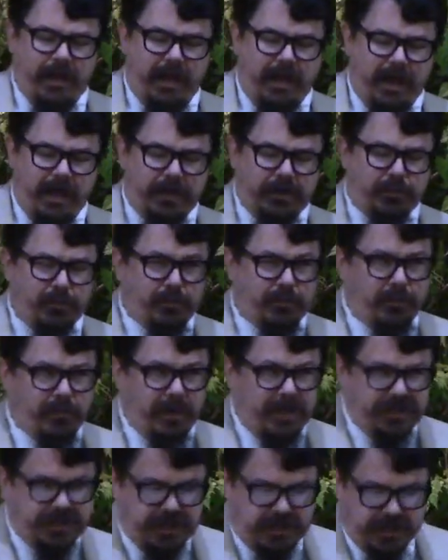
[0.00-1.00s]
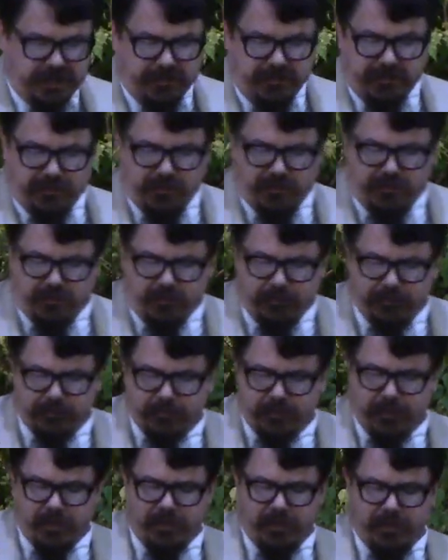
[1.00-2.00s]
And riches
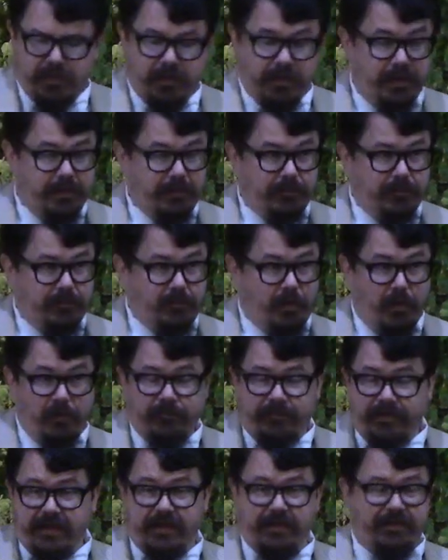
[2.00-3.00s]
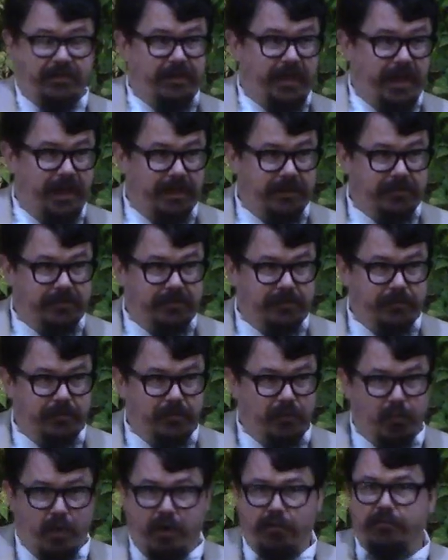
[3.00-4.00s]
won't fix that.
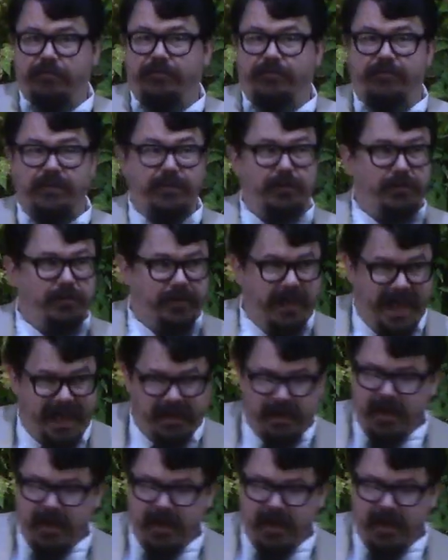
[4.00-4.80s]
Won't fill that.